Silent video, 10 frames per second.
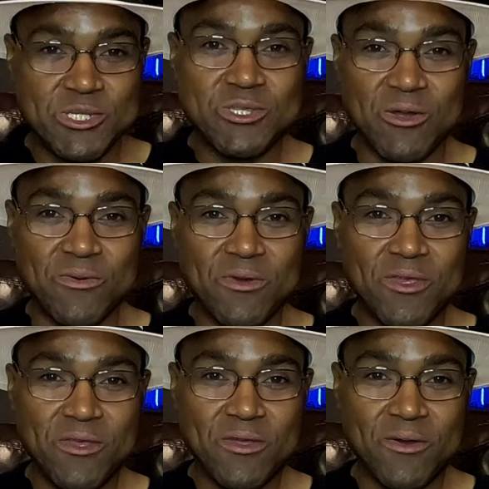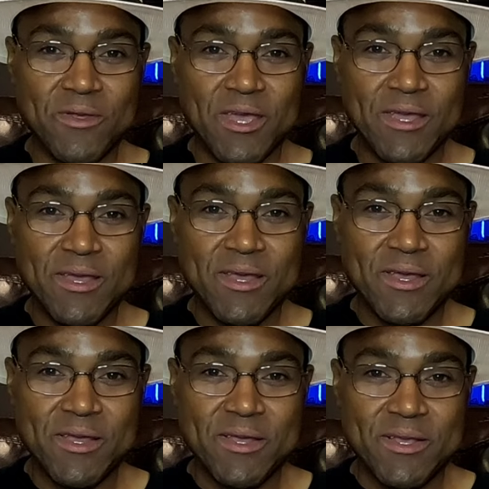I just don't, okay?
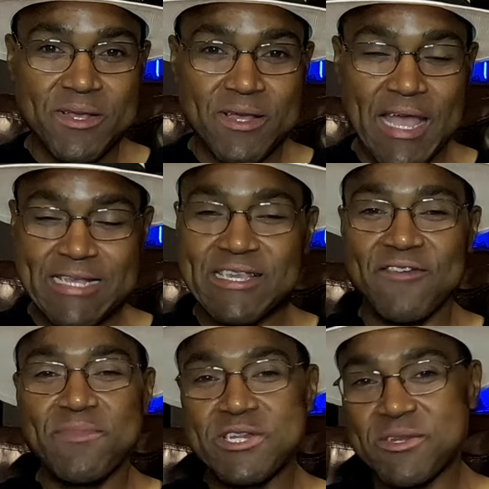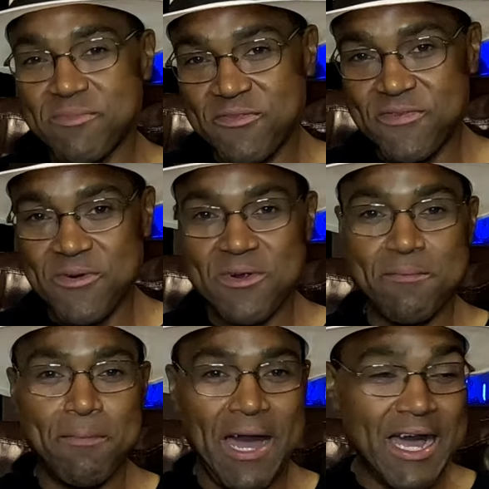As I've mentioned
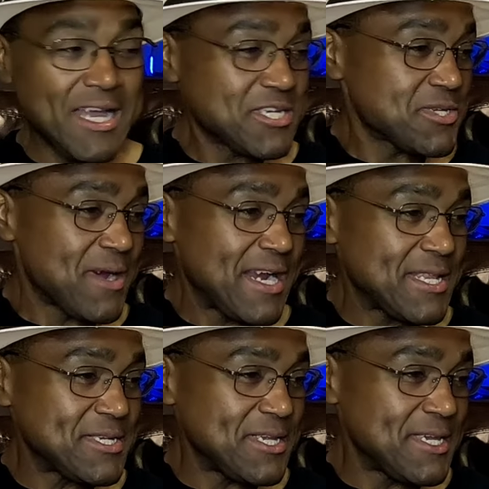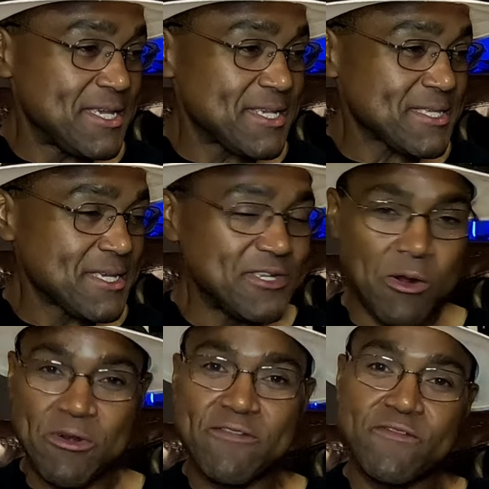before, my strategy is
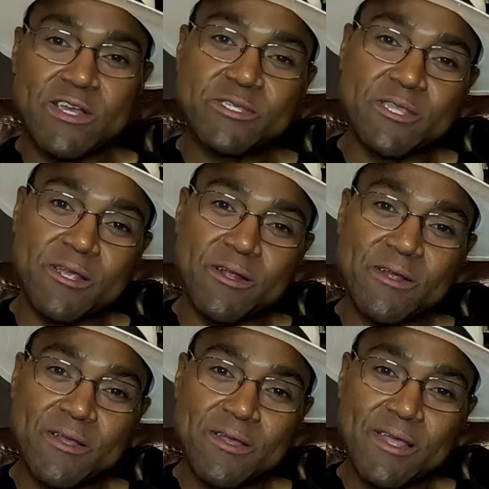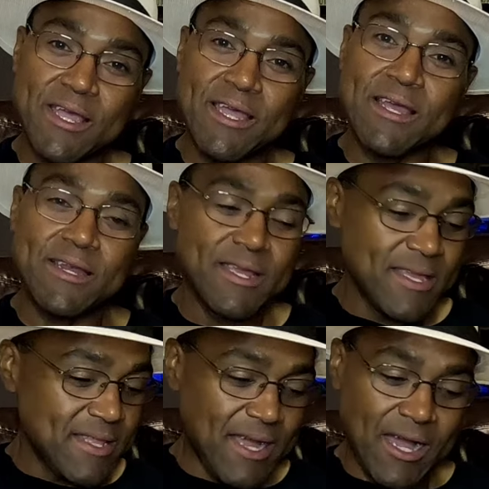don't invest there. And
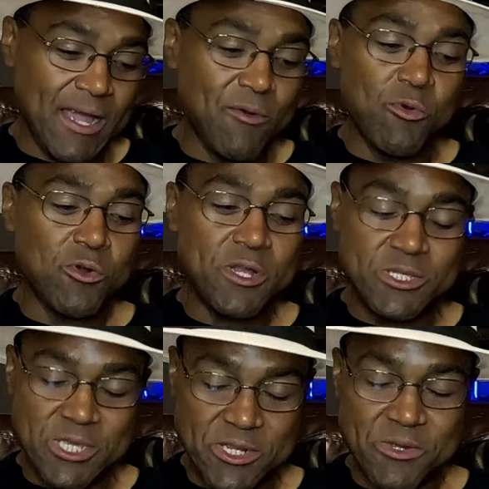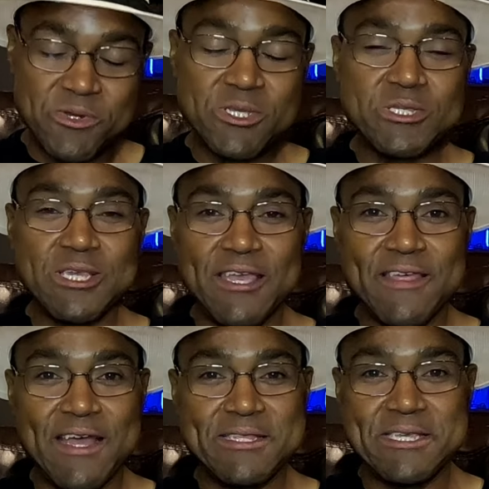I will continue to
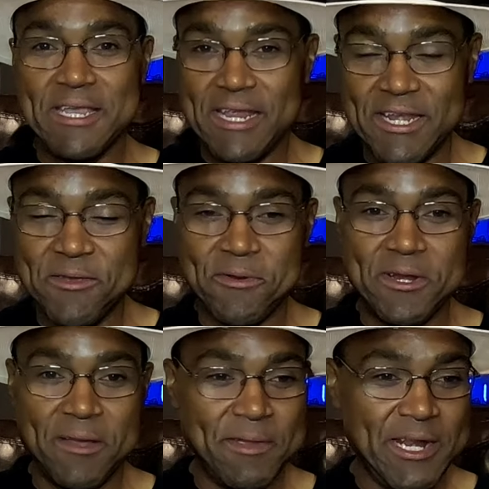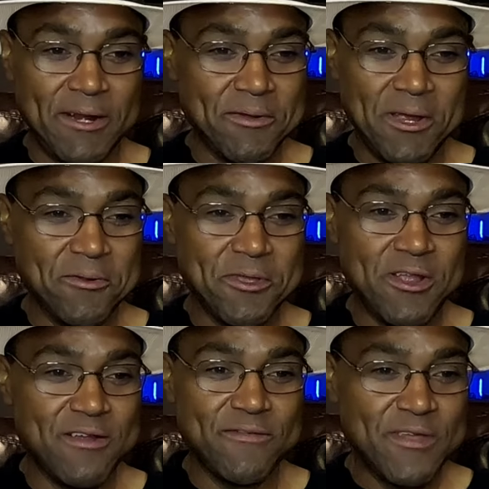say that to anyone. I mean, I don't
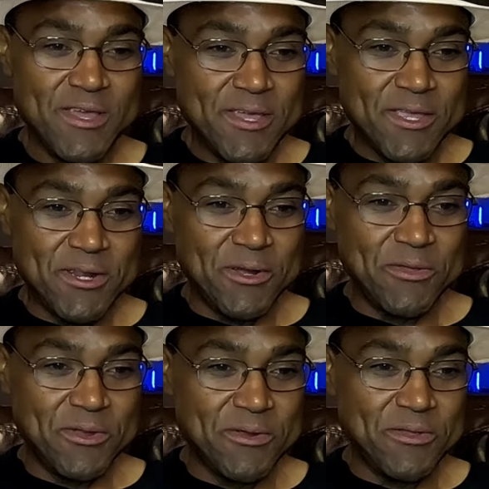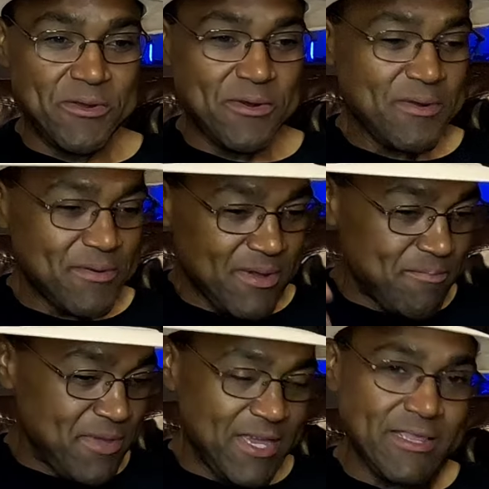care if, you know, you're
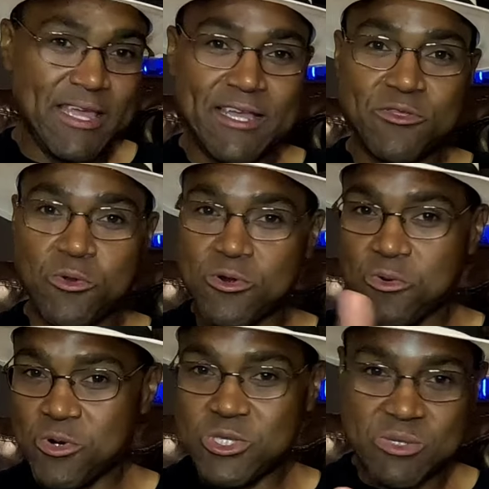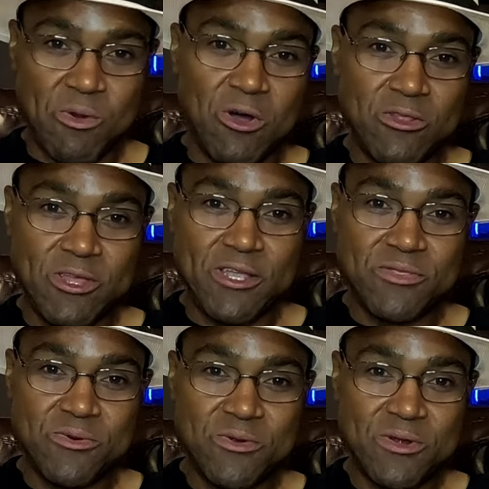a big landlord or a small
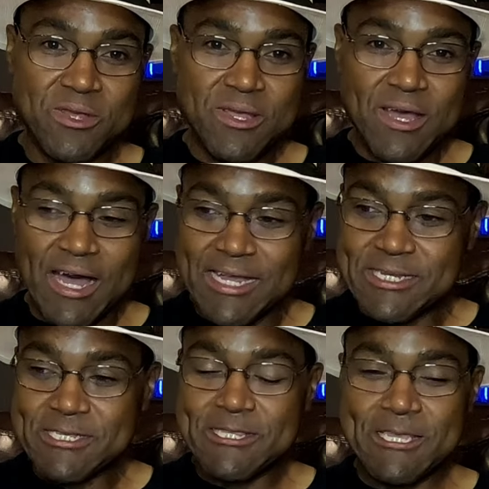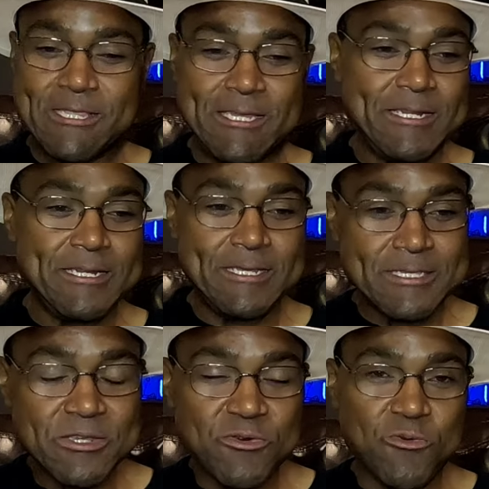landlord. I just think that it
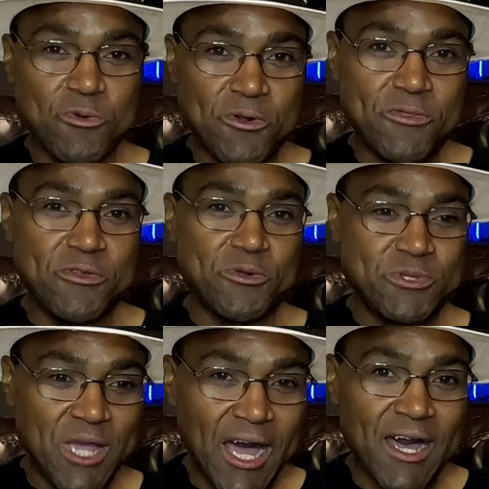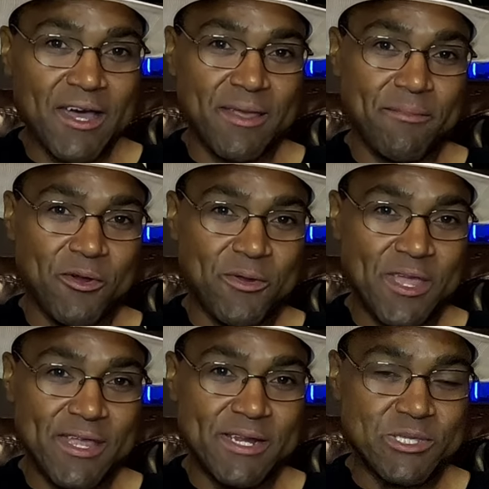isn't worth your time,
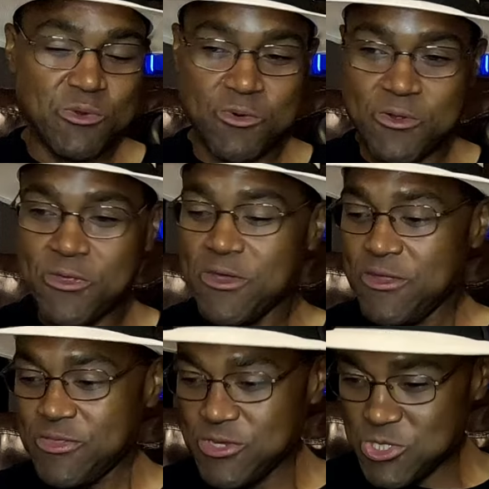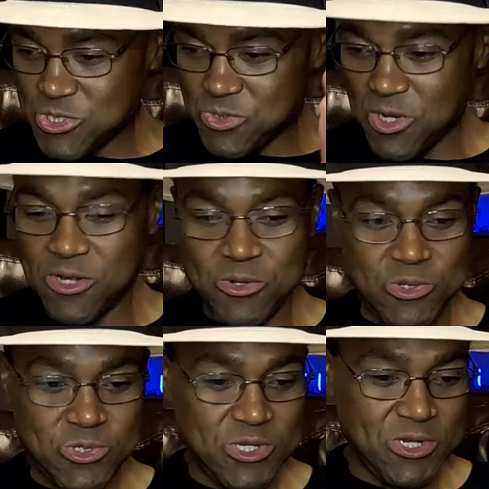okay? It isn't worth the
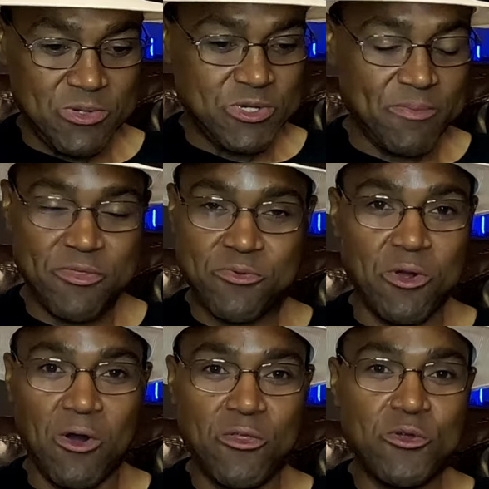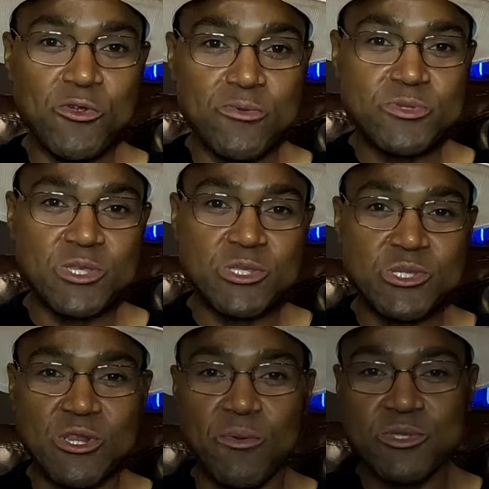struggles, you know, jumping through all the hoops that the
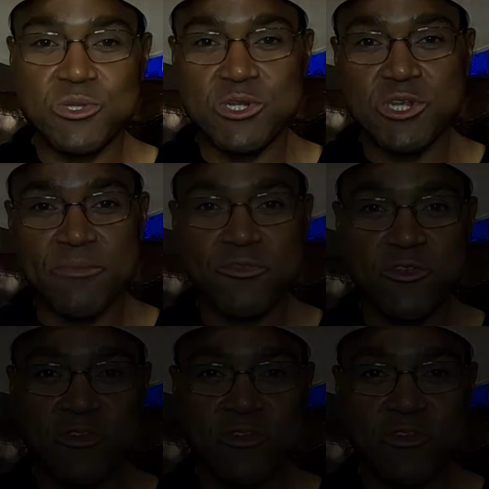city wants you to jump